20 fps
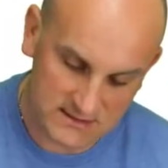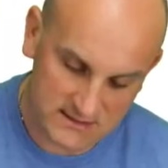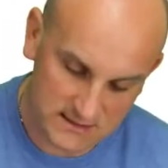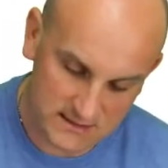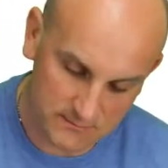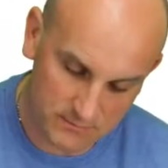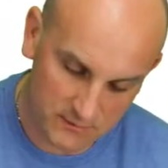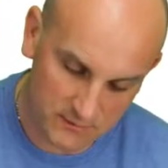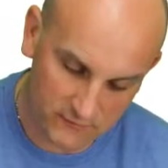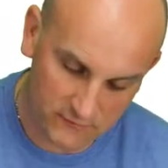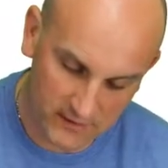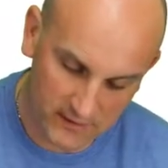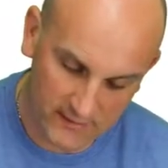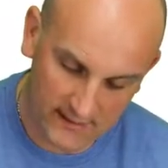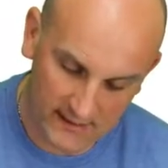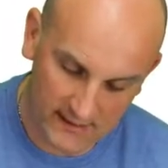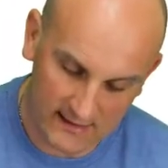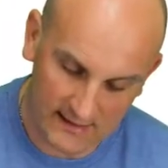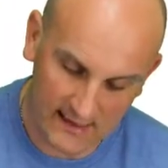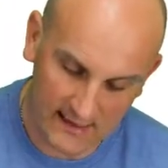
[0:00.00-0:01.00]
simplify
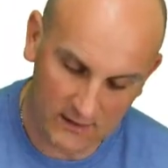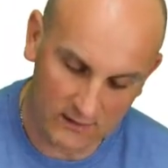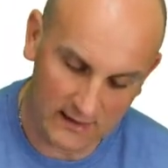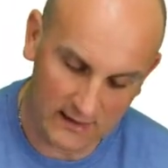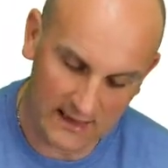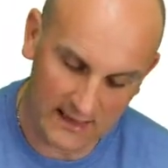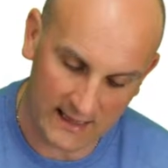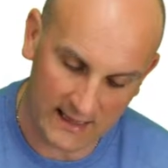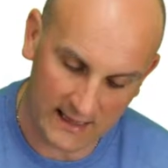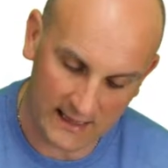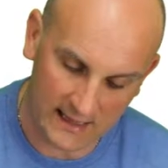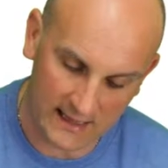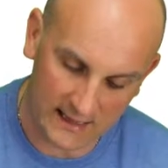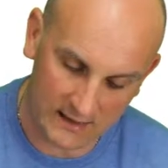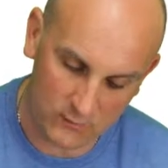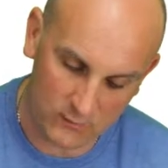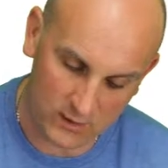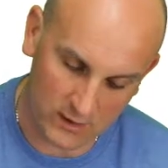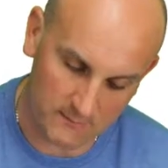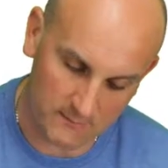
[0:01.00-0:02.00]
that down
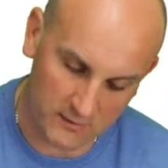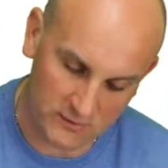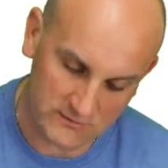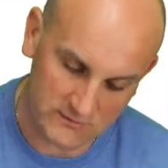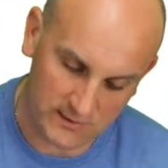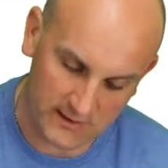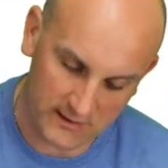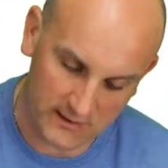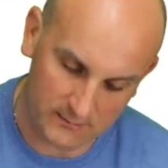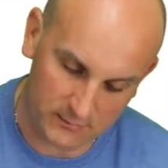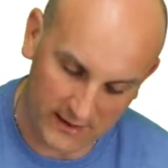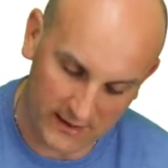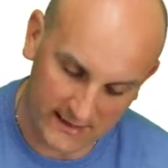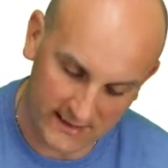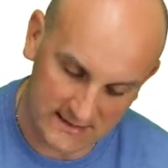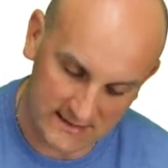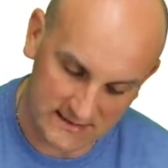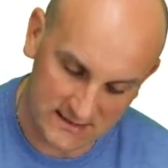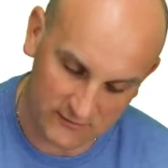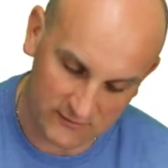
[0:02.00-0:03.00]
and we're going to multiply out the
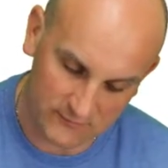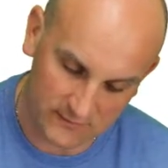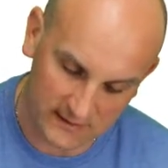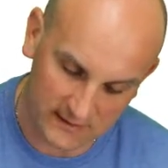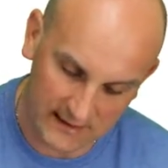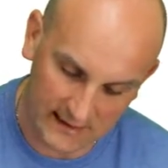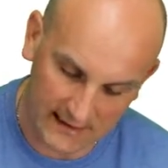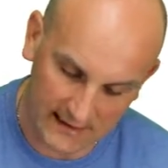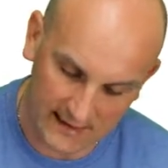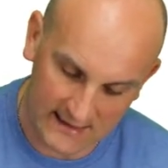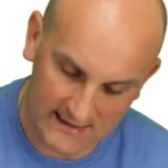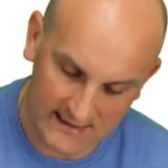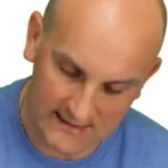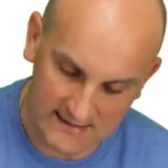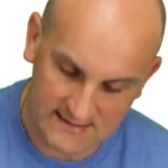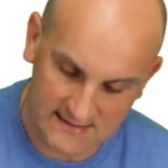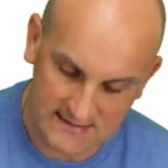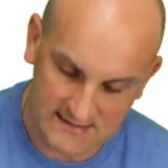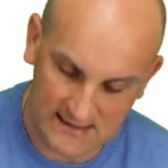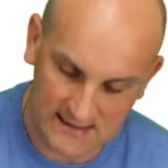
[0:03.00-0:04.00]
brackets to give me
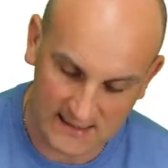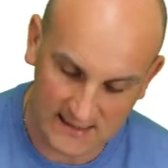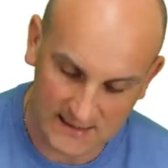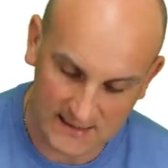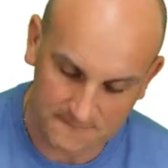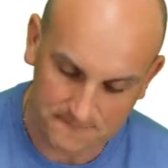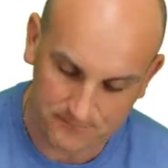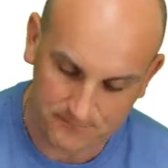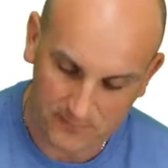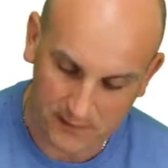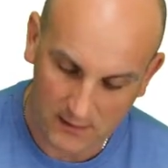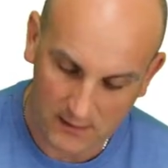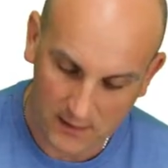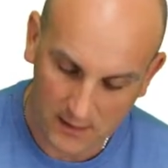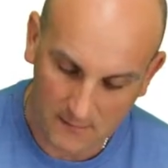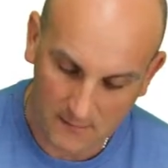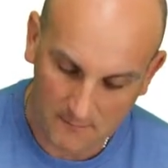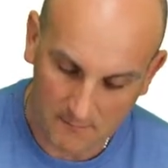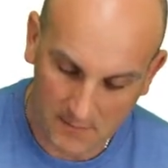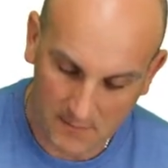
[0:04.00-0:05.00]
AD
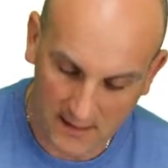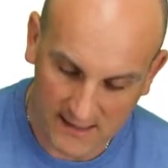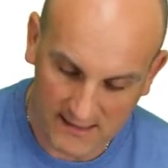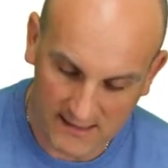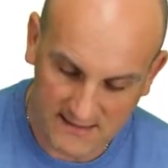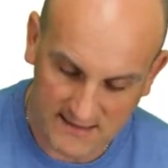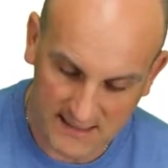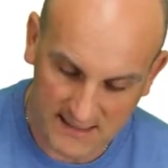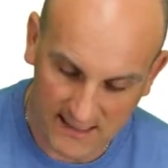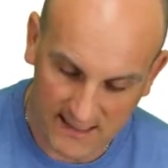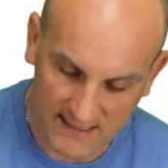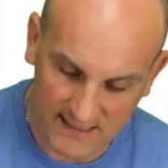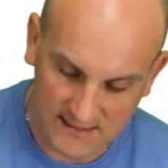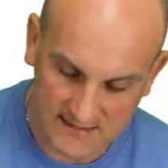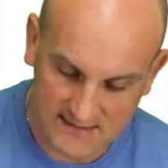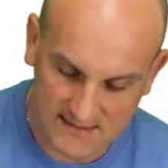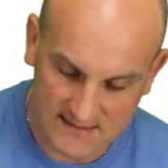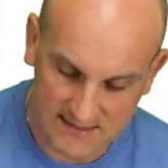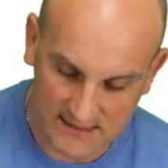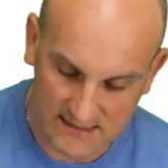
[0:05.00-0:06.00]
minus
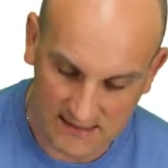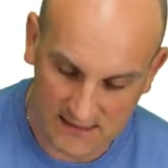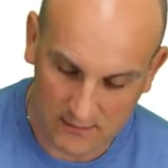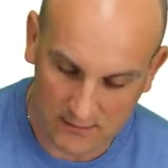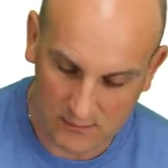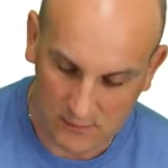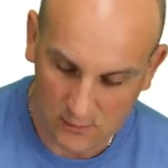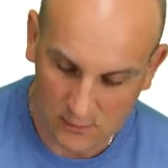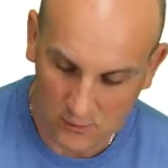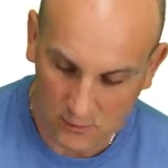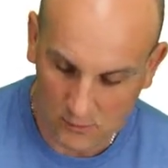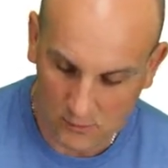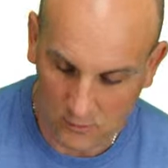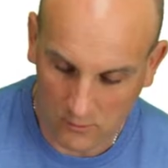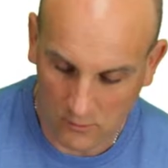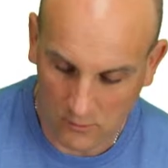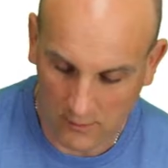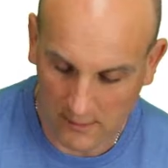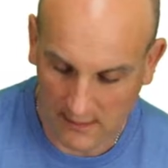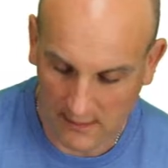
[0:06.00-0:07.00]
AC
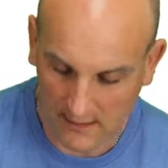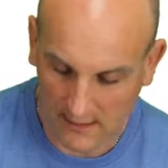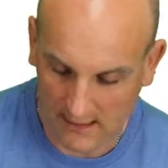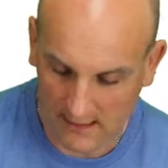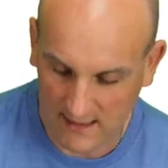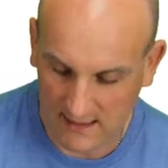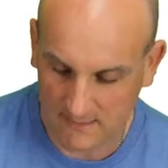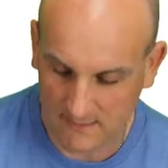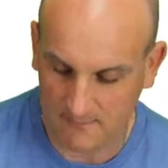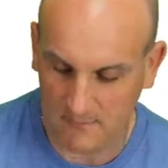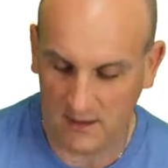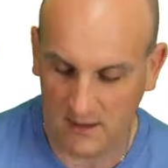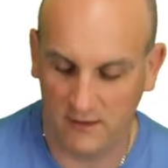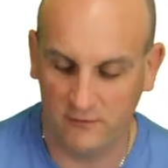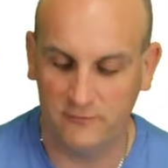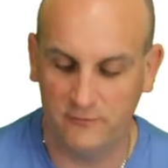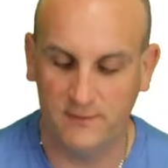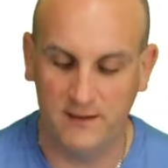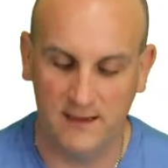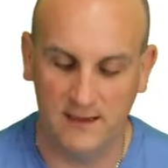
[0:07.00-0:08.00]
all on A
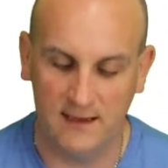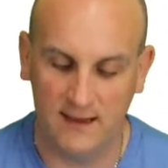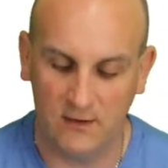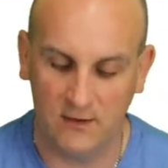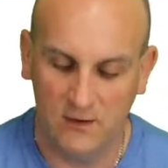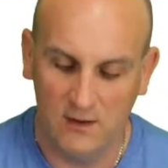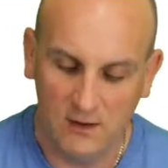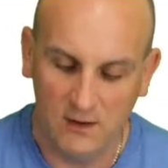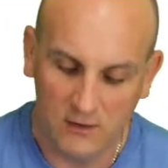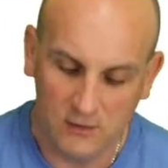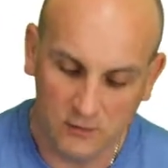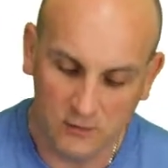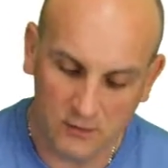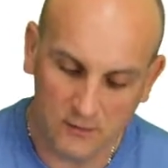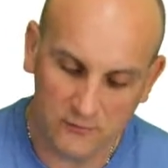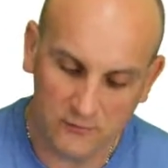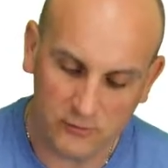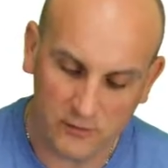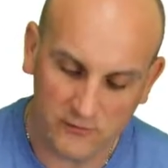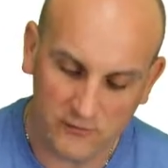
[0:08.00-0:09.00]
minus B. Now, you're
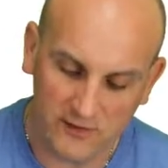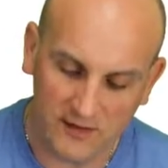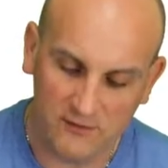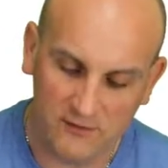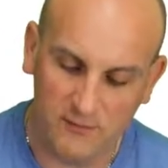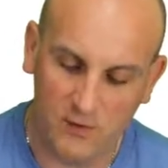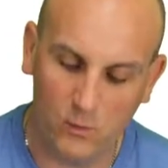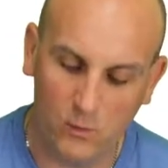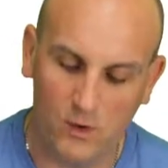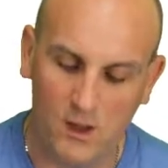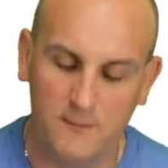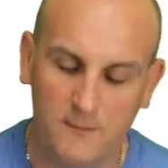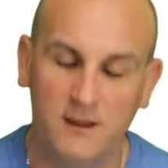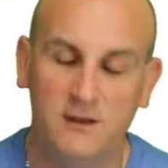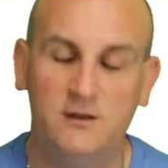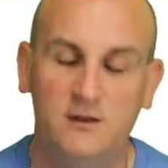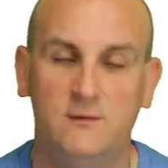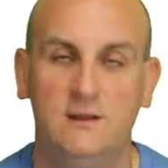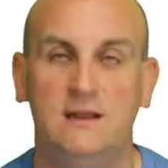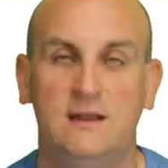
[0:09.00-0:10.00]
going to sort of say to me, why am
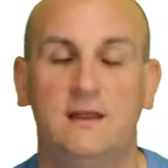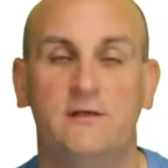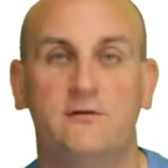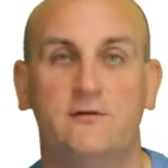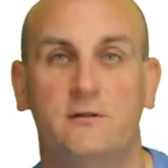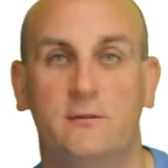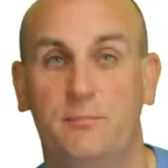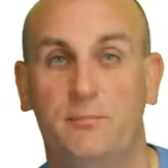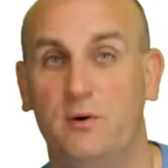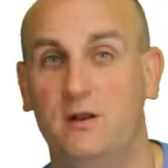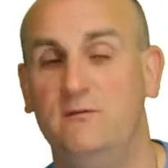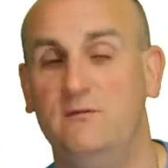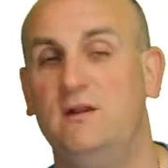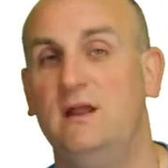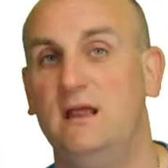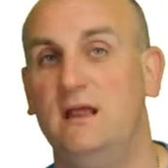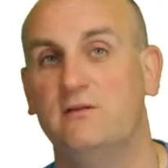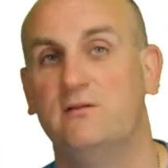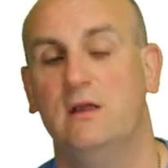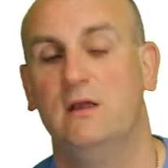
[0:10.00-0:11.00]
I doing this? The point of
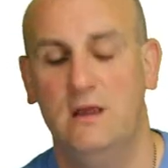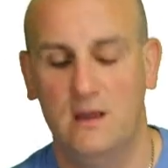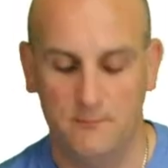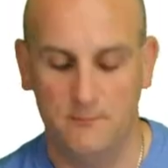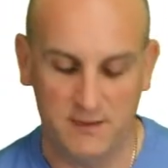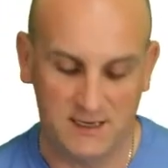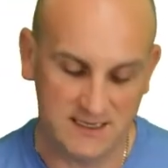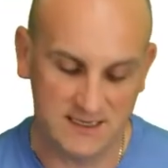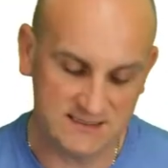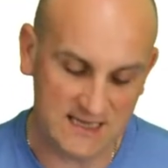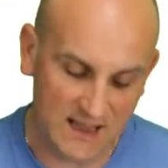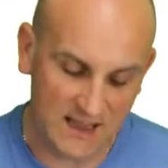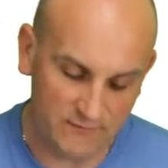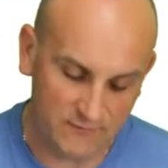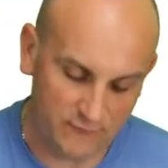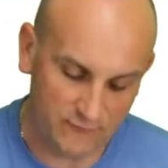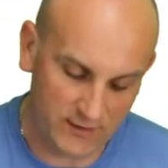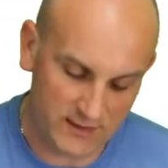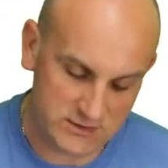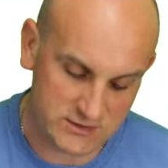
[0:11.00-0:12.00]
it is, because I
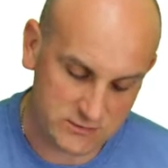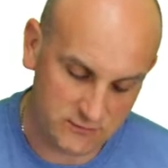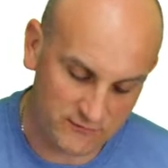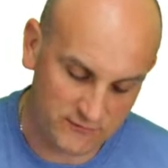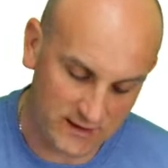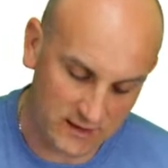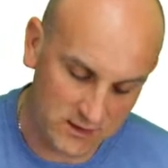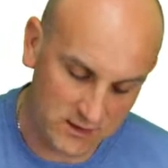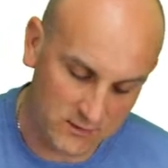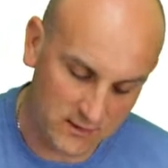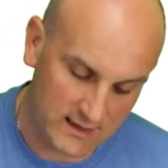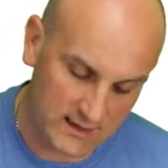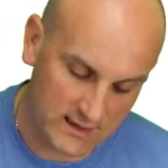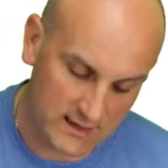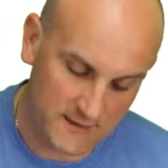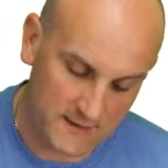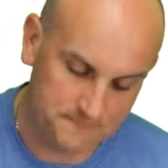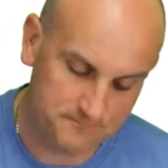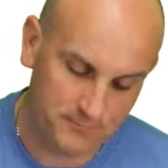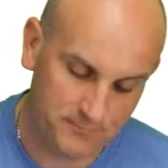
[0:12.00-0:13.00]
have a fractional value
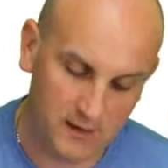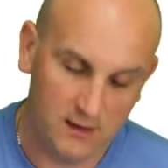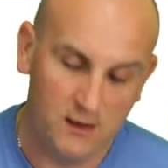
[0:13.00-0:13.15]
here,